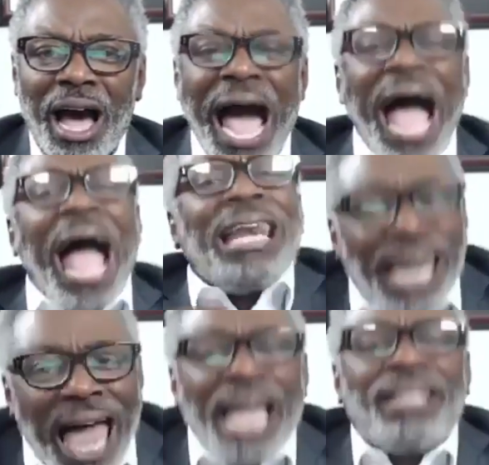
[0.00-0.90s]
I
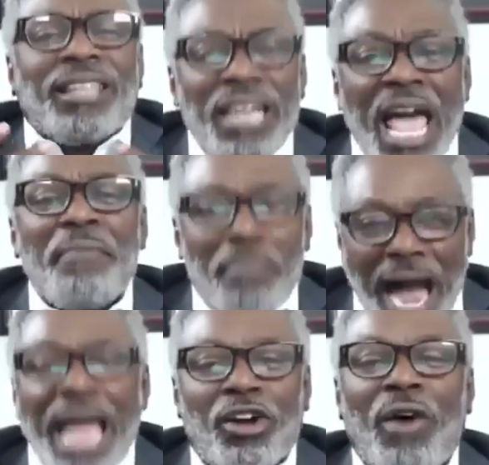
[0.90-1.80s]
like the name
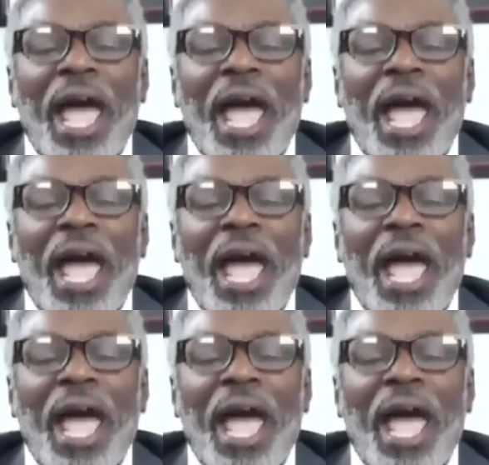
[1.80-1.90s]
Michael